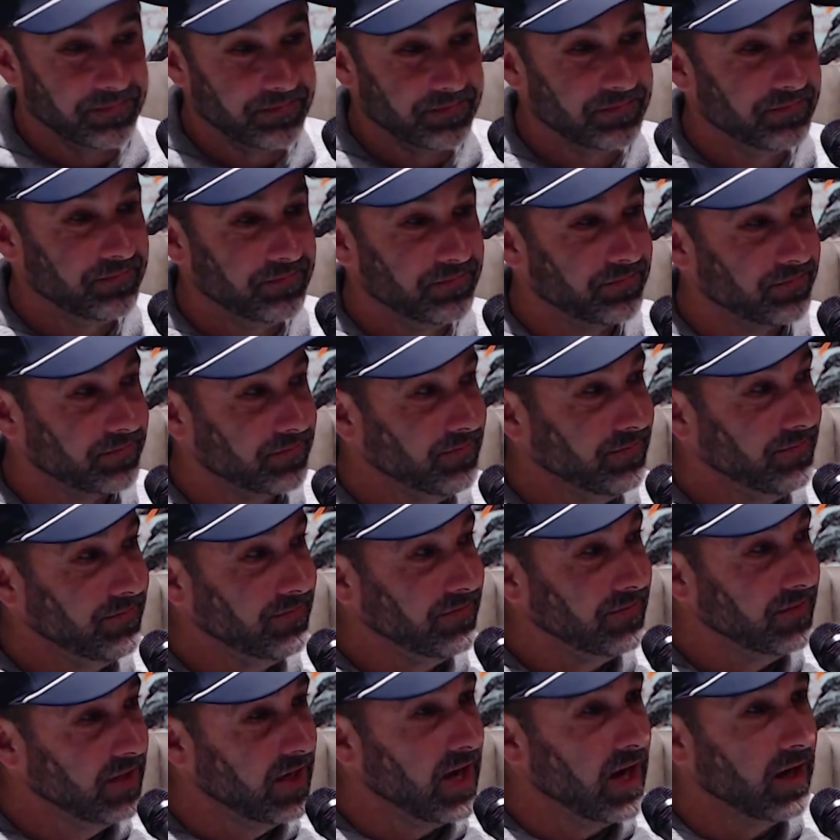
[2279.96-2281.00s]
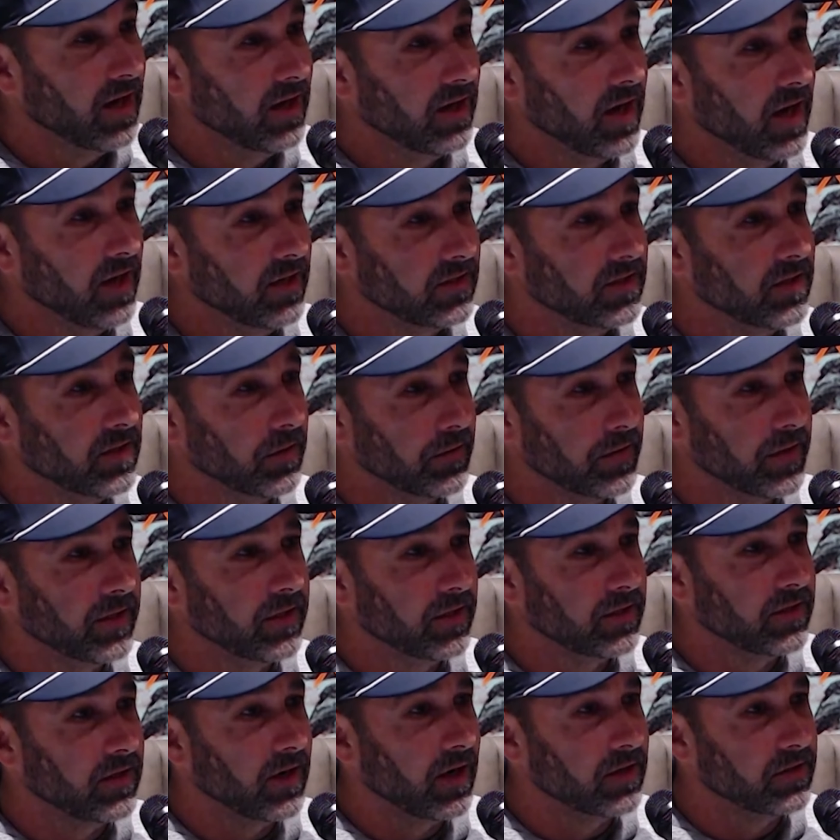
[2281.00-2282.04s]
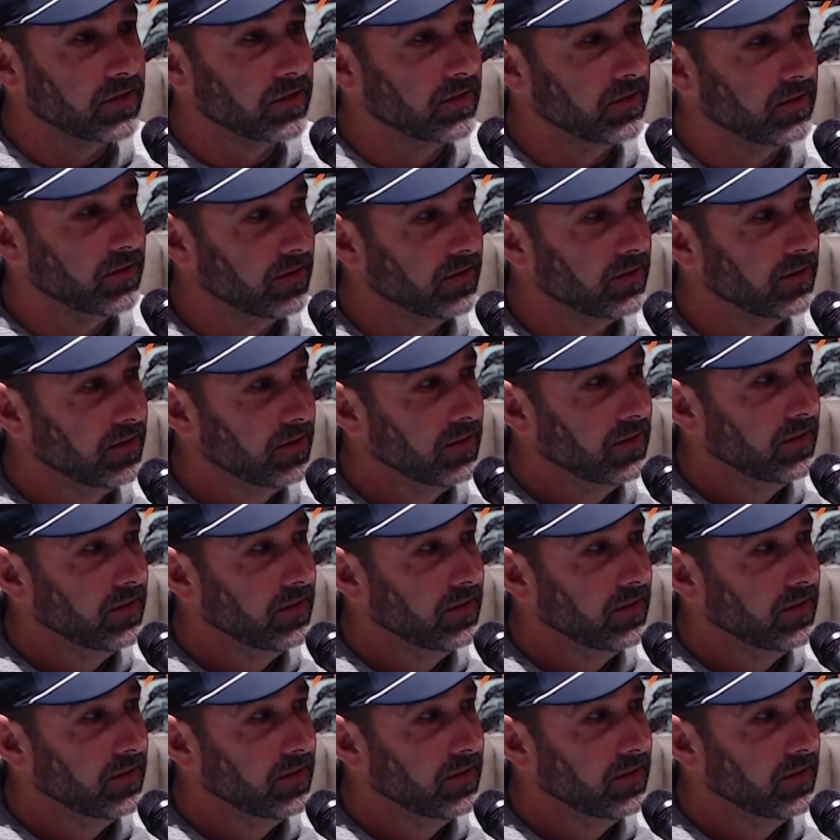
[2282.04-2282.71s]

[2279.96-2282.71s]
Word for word: you're rooting for the Dodgers. Yeah, do you think I still think the up? Dodgers.